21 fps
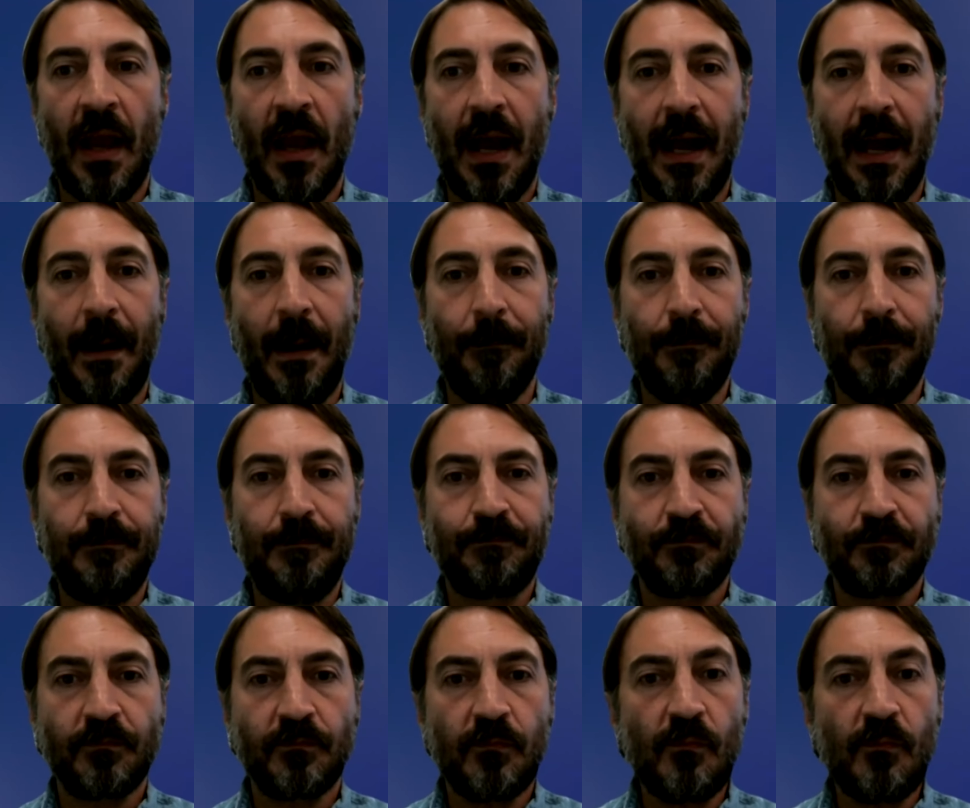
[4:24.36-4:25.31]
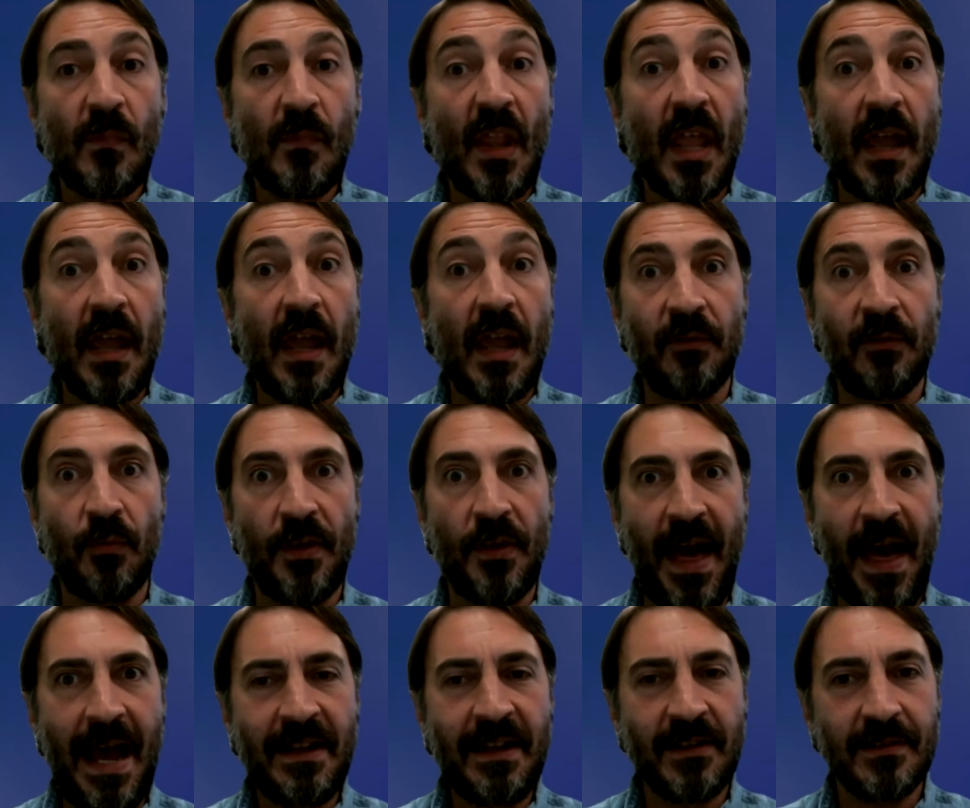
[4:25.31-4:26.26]
And with
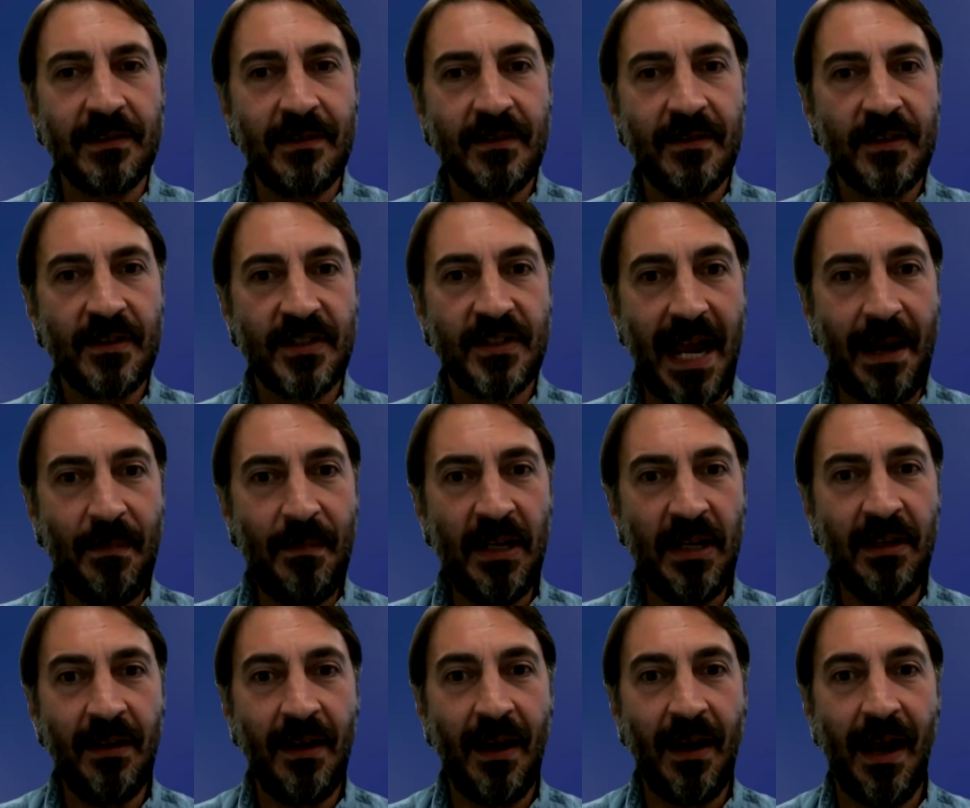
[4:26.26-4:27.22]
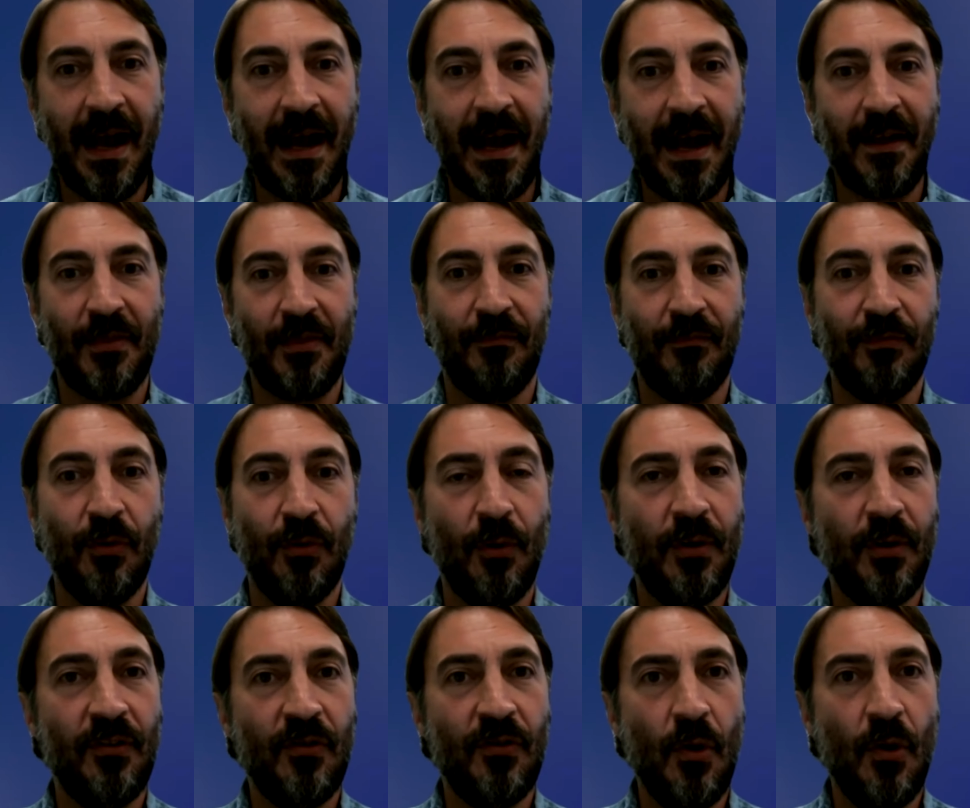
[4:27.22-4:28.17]
that, Simon, the
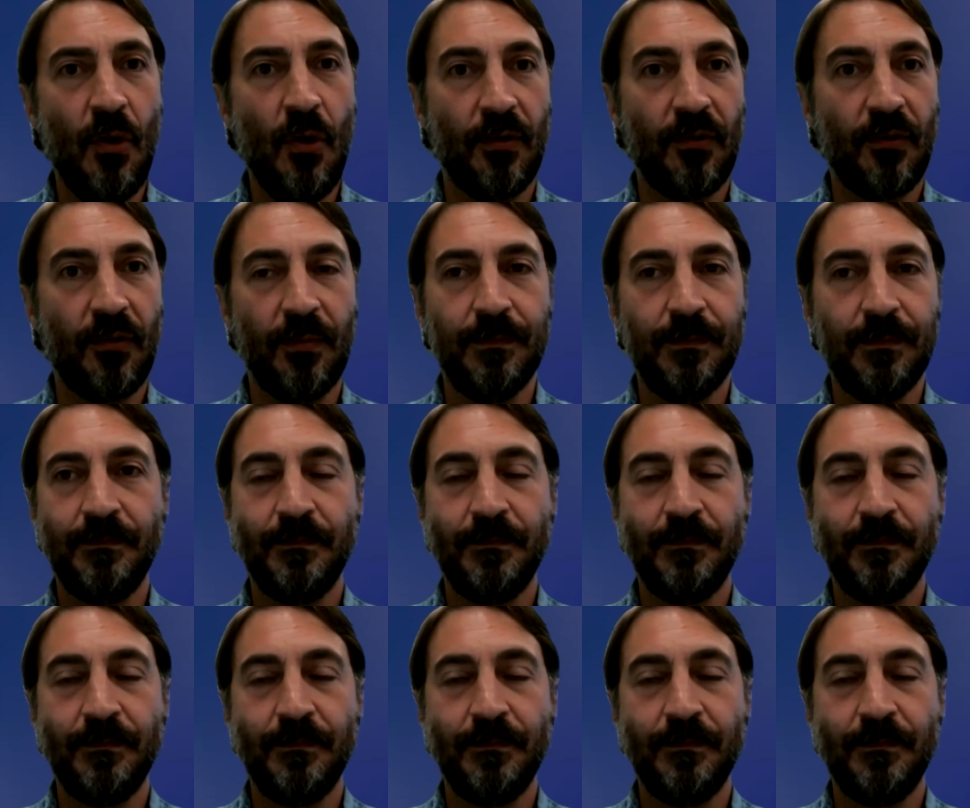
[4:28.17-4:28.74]
floor is yours.